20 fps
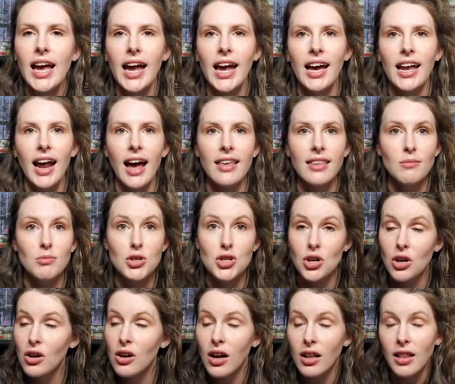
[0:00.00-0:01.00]
And I'm
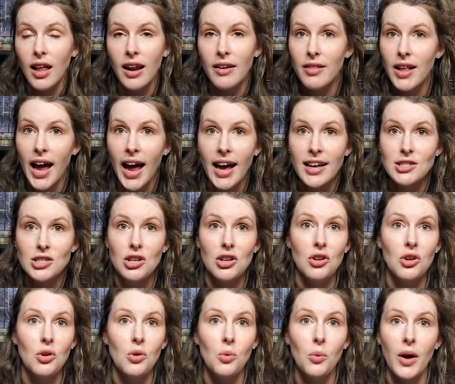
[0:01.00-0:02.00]
sure a lot of that has to
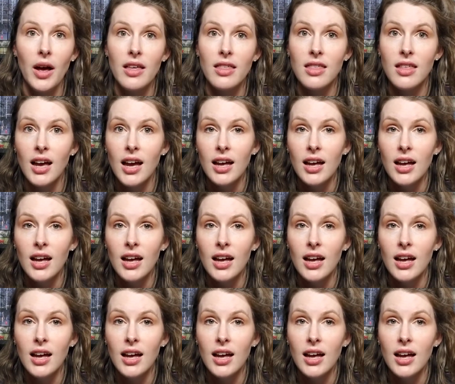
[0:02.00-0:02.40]
do with